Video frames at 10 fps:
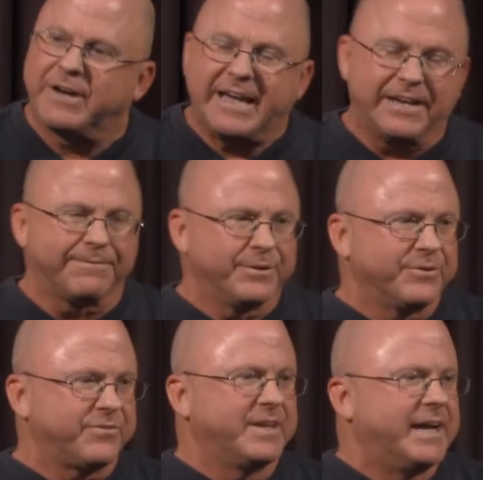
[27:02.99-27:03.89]
our
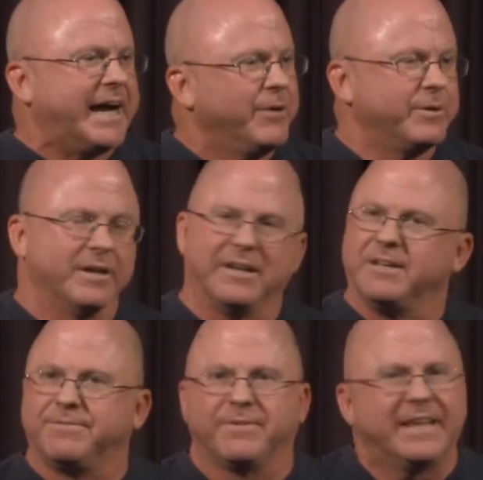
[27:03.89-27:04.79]
efforts. I would
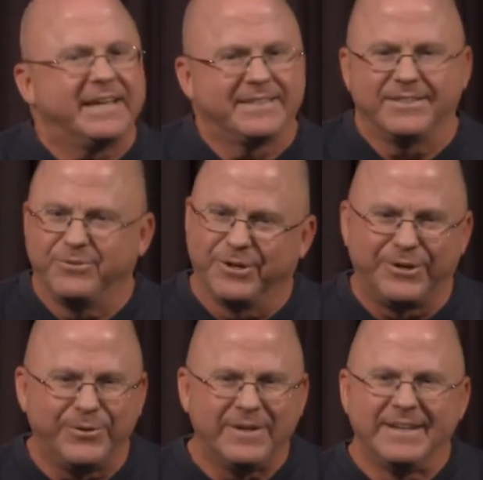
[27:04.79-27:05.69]
love for that to
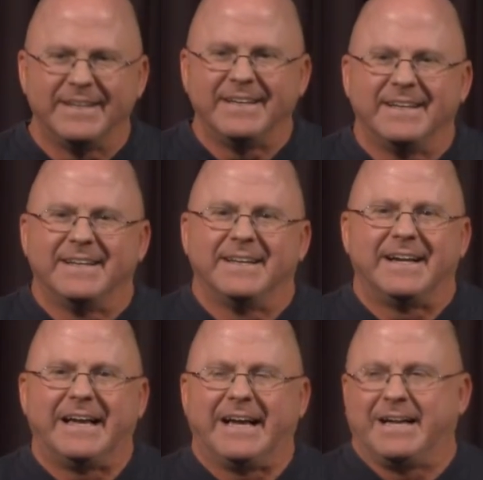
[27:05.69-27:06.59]
grow.
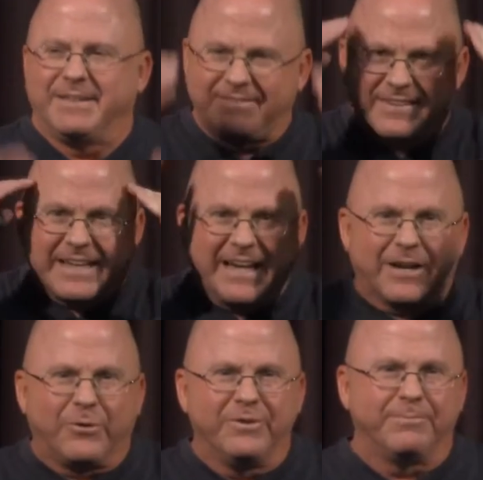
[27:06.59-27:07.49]
It's kind
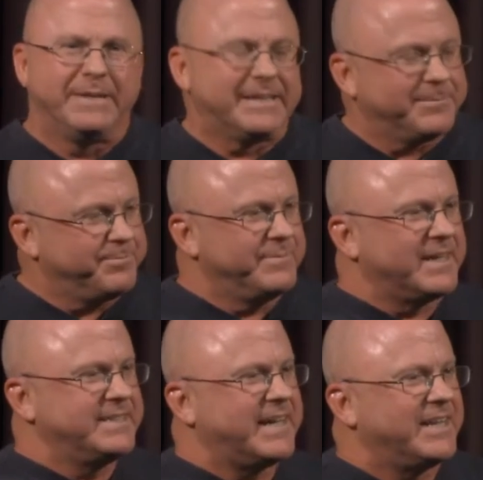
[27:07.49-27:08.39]
of always been a
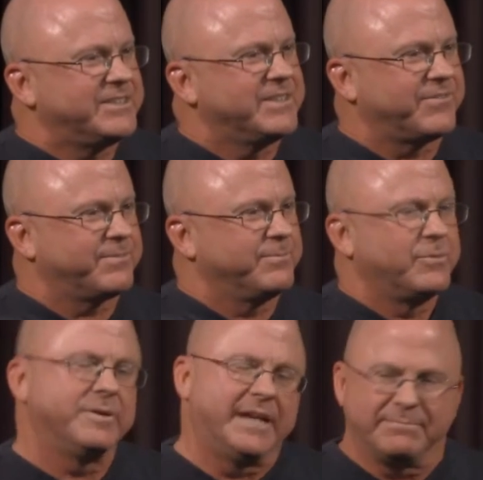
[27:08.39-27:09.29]
unconscious,
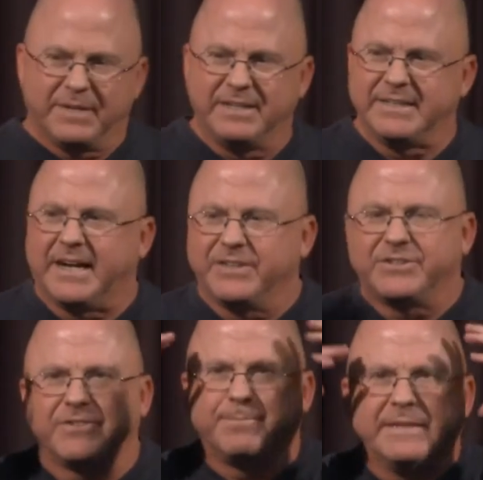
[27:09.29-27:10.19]
well, not
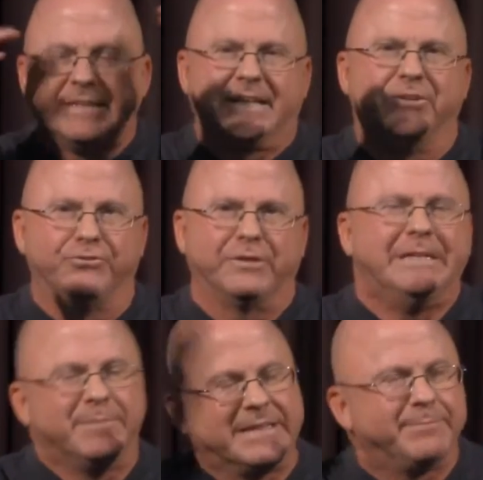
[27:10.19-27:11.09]
unconscious, but a
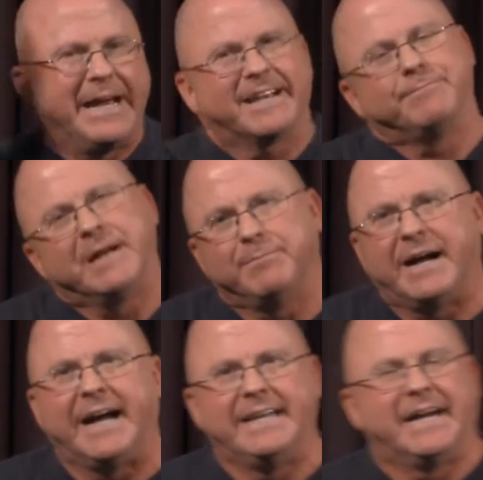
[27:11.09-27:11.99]
dream in the back of my
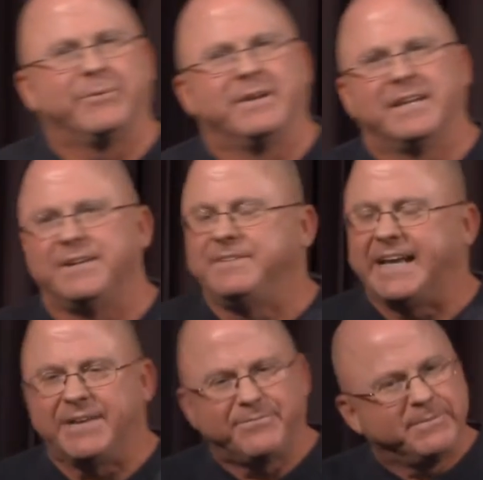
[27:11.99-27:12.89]
mind. I would love to
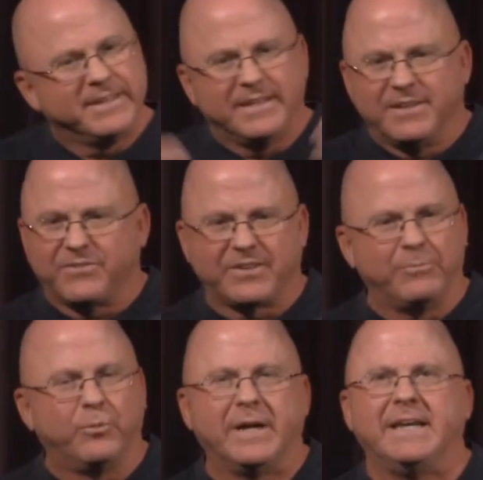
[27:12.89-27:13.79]
have
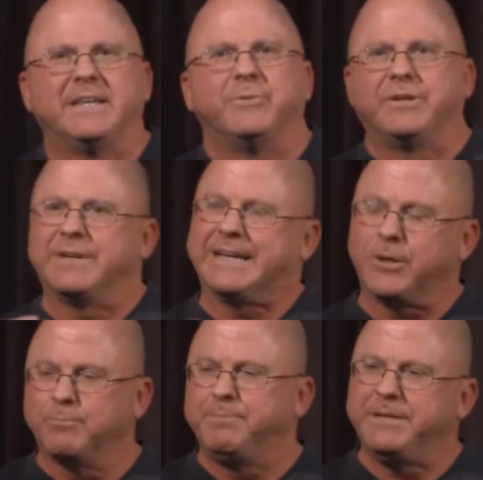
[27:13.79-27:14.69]
some way that we could
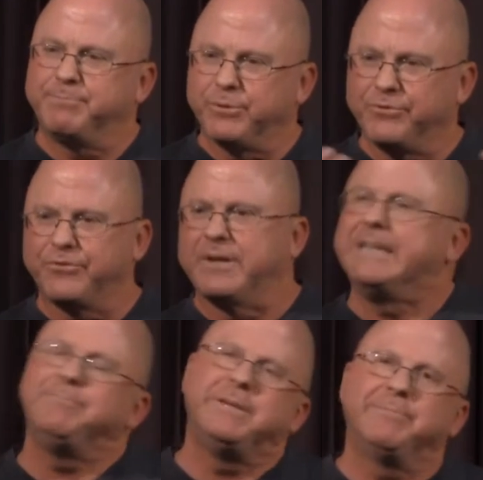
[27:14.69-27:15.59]
help people,
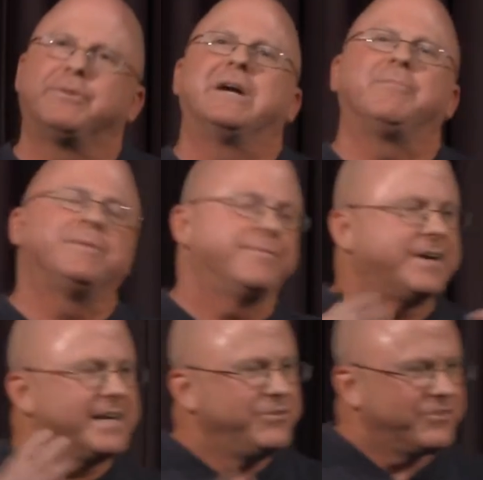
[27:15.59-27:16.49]
train people, help them
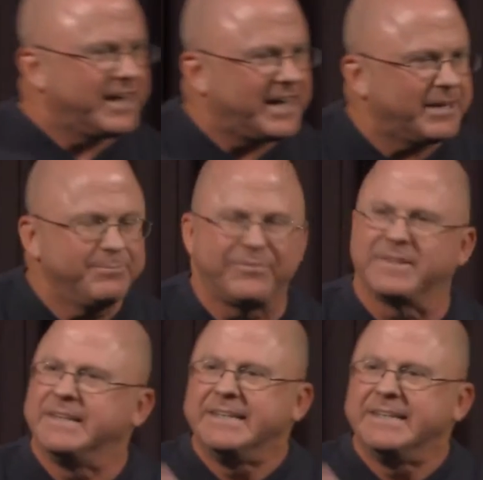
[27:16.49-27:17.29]
find jobs,